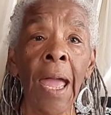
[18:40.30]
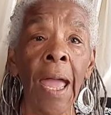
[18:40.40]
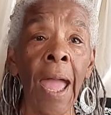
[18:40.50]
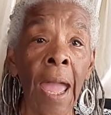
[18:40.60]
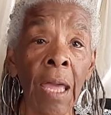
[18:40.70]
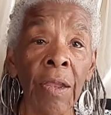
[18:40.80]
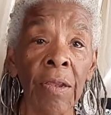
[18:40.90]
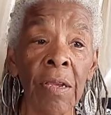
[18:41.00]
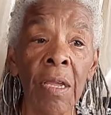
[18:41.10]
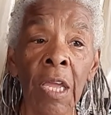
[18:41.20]
And
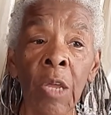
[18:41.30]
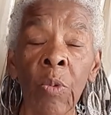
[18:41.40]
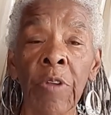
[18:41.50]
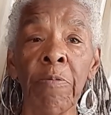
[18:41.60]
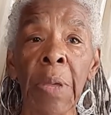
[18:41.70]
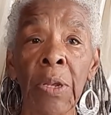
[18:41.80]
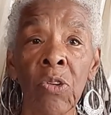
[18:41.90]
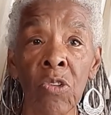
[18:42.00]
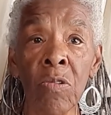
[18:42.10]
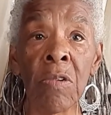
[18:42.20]
it would have been
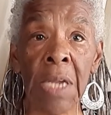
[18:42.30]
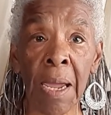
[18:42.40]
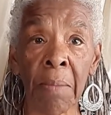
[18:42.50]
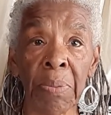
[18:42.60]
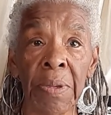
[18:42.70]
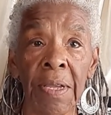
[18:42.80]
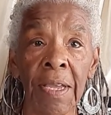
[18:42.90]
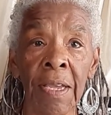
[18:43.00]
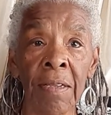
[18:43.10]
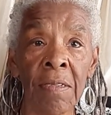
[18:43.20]
too damp
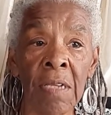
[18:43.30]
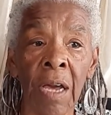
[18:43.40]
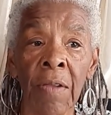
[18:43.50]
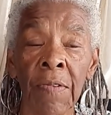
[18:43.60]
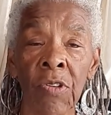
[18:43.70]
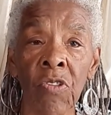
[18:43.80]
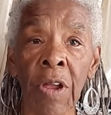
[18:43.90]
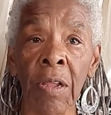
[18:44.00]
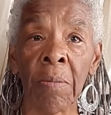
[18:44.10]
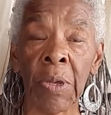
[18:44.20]
inside of the
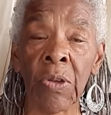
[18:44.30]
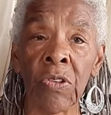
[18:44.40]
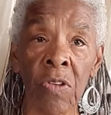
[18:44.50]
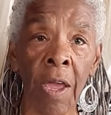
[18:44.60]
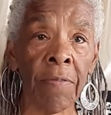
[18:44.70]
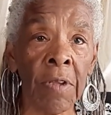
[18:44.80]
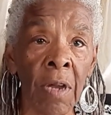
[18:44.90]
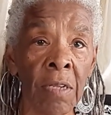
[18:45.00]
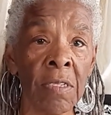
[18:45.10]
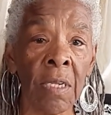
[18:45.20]
trailer because you have to
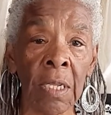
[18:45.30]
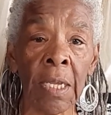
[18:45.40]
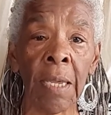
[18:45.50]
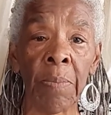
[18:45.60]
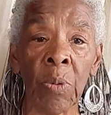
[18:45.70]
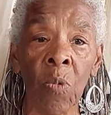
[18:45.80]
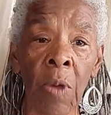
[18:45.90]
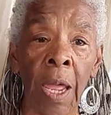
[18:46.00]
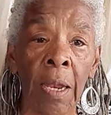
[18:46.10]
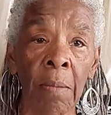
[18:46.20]
constantly keep it
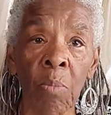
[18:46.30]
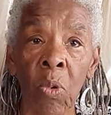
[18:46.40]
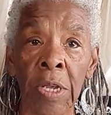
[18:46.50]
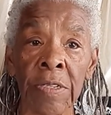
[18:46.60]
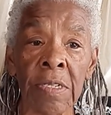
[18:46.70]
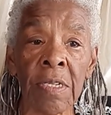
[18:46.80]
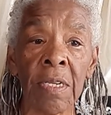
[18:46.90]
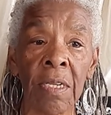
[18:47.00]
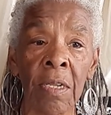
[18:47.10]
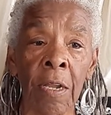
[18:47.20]
wet, moist,
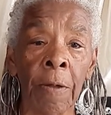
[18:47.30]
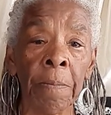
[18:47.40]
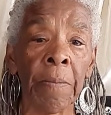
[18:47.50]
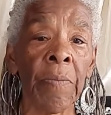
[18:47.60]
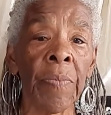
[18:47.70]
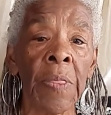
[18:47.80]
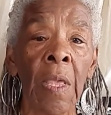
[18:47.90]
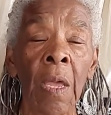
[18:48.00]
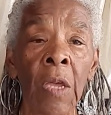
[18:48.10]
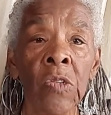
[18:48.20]
you know.
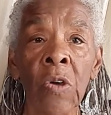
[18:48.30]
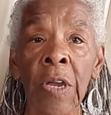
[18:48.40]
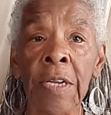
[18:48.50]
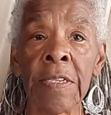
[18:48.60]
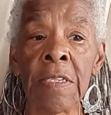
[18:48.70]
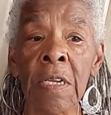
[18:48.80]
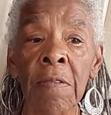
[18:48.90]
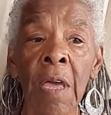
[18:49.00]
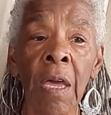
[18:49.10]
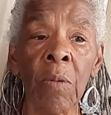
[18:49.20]
So I could see
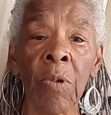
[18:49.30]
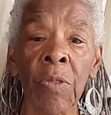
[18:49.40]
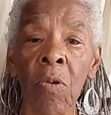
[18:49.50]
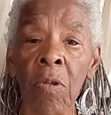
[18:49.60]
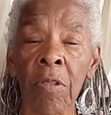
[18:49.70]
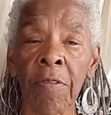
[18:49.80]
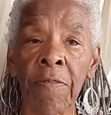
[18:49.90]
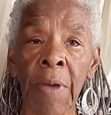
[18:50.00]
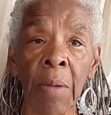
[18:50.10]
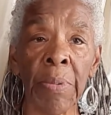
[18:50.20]
that with all of the
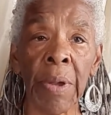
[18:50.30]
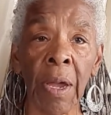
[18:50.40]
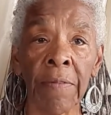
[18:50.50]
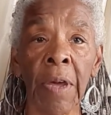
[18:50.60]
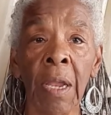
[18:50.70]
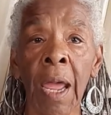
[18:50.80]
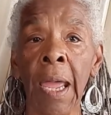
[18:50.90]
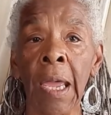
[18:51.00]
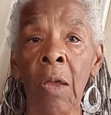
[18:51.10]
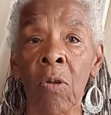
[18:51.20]
fabric I've got
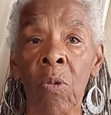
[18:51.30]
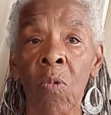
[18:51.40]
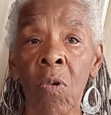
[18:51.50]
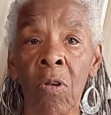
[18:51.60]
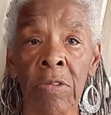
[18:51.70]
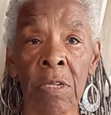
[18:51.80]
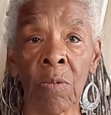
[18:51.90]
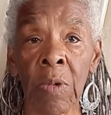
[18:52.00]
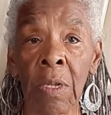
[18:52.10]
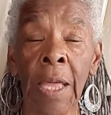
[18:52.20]
hanging on the walls and
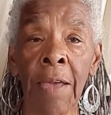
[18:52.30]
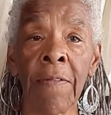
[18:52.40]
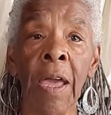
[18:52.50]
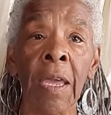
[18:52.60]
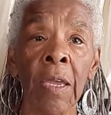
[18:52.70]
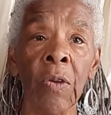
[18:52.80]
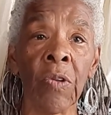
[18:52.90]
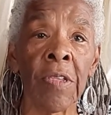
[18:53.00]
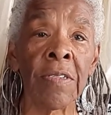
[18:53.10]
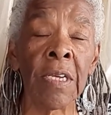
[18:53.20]
will have hanging on
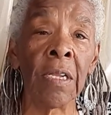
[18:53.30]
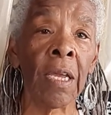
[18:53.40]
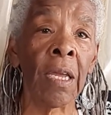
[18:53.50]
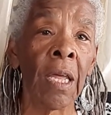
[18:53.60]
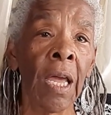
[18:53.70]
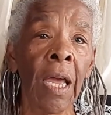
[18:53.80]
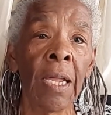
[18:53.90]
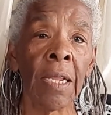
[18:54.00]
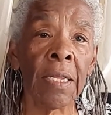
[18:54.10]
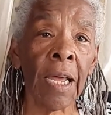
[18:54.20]
the ceiling,
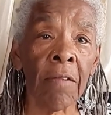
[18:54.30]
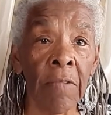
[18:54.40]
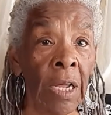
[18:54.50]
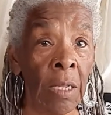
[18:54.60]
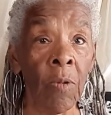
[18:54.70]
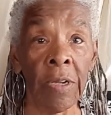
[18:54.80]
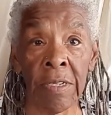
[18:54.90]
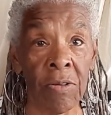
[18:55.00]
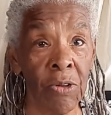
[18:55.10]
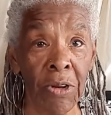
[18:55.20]
that really
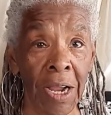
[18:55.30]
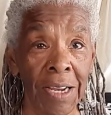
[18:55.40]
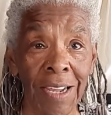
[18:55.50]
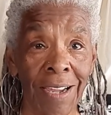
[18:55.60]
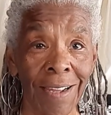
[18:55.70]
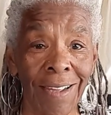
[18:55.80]
wasn't a good idea.